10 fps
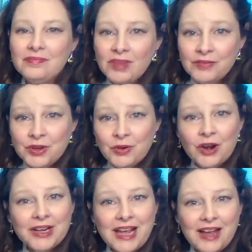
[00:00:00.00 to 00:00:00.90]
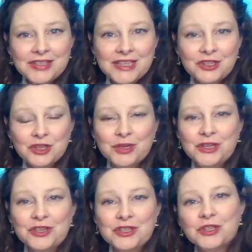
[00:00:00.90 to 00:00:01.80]
If you already have a teacher but you're
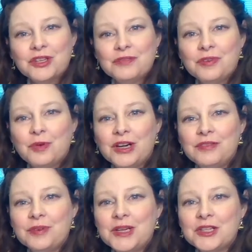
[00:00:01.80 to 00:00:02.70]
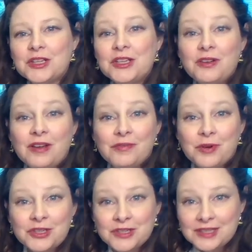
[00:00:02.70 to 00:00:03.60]
just looking for more information and you have
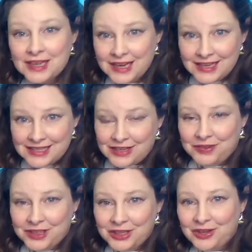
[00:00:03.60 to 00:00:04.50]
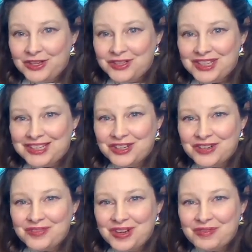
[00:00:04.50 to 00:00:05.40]
questions, definitely go to your teacher if
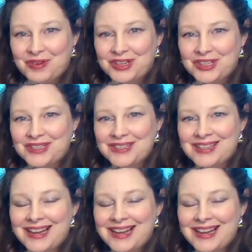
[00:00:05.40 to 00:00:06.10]
you have questions.